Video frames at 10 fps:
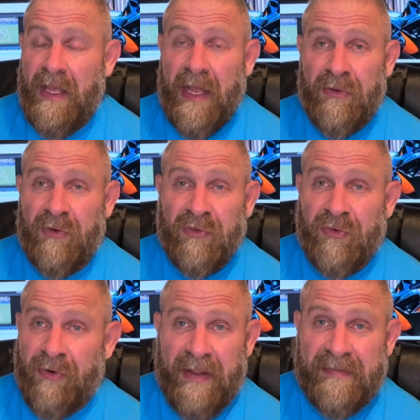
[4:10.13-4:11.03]
And you just
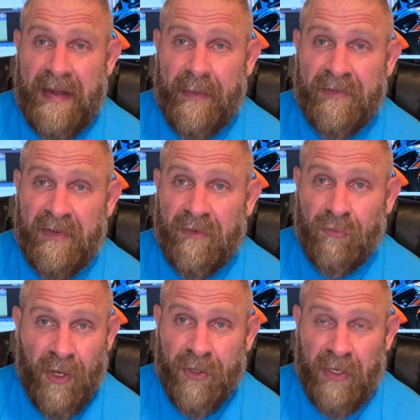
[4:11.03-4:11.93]
direct snap to the
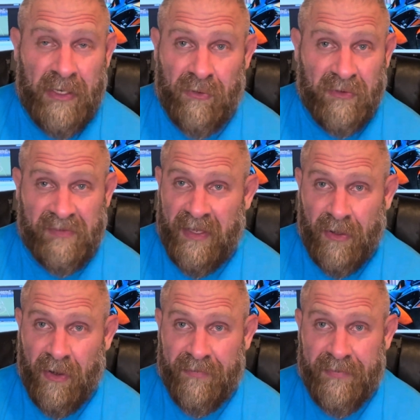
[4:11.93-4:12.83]
runner and you just
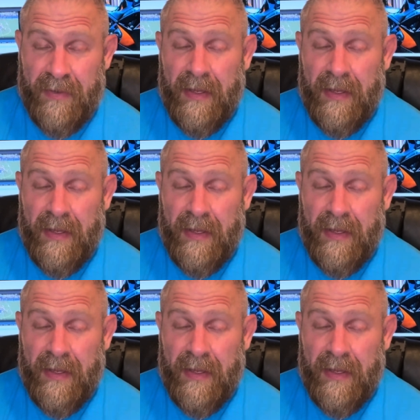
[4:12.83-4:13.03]
take off.